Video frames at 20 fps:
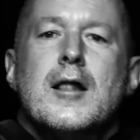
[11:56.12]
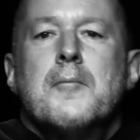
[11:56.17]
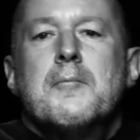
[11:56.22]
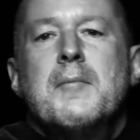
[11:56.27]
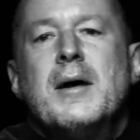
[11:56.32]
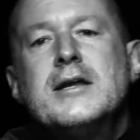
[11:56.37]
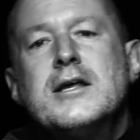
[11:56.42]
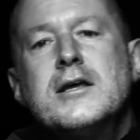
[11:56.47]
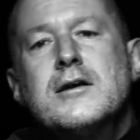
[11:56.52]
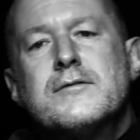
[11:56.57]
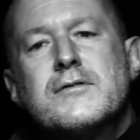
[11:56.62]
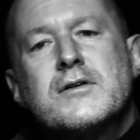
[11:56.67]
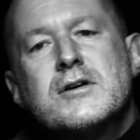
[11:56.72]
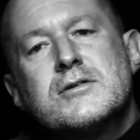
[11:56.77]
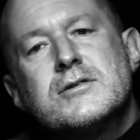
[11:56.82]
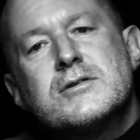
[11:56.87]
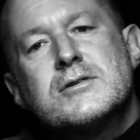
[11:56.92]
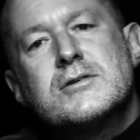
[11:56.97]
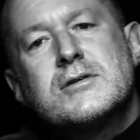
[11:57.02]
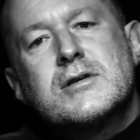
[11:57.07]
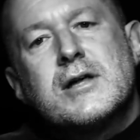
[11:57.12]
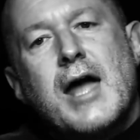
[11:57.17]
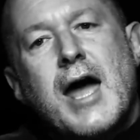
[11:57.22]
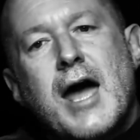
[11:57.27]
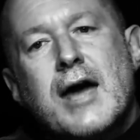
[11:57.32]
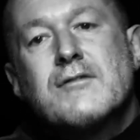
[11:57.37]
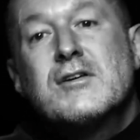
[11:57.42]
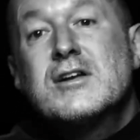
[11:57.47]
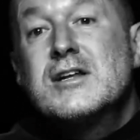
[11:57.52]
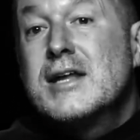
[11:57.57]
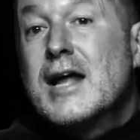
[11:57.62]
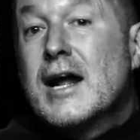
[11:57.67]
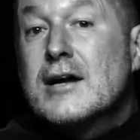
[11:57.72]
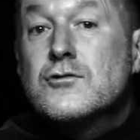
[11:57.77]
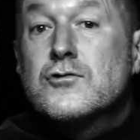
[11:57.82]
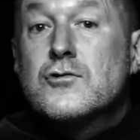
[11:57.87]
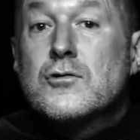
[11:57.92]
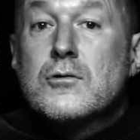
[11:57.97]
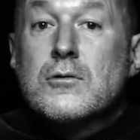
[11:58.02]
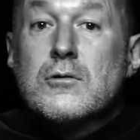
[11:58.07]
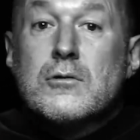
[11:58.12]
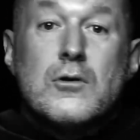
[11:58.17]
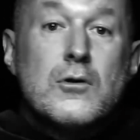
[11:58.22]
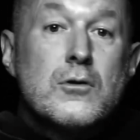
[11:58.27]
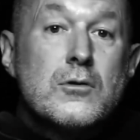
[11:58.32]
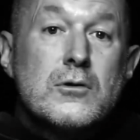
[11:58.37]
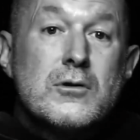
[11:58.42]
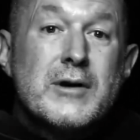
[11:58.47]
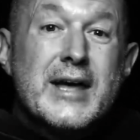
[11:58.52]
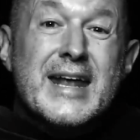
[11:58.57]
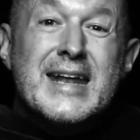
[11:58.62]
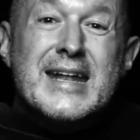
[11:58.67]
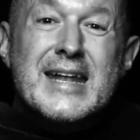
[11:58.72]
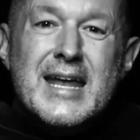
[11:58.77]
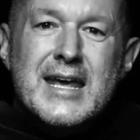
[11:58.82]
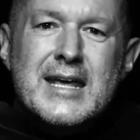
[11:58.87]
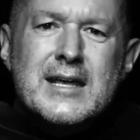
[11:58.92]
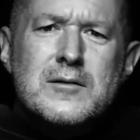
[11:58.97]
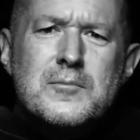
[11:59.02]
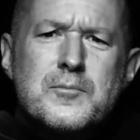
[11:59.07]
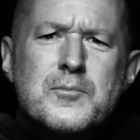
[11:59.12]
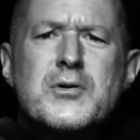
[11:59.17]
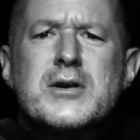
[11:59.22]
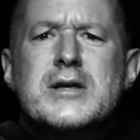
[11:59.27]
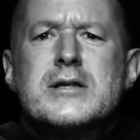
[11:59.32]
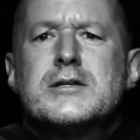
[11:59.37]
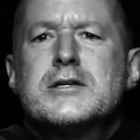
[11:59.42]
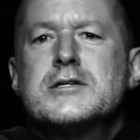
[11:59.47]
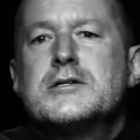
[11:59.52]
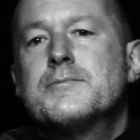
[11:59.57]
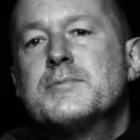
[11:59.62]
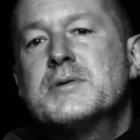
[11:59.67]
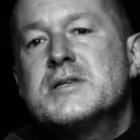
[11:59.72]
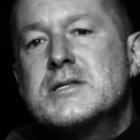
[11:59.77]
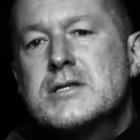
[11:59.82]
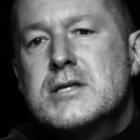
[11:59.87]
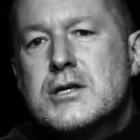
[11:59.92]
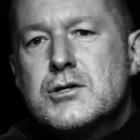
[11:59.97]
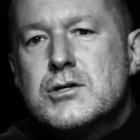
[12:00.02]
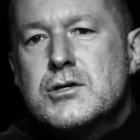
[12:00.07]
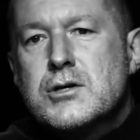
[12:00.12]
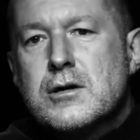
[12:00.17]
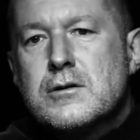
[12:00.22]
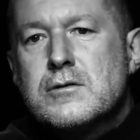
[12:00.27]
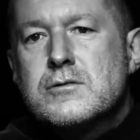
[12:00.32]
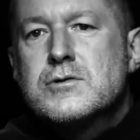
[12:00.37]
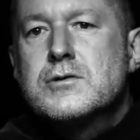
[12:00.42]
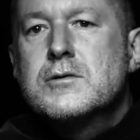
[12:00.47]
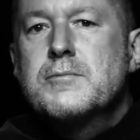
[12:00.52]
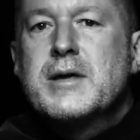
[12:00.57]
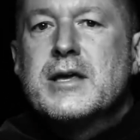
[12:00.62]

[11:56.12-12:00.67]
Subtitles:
Many of us have a natural or innate predisposition to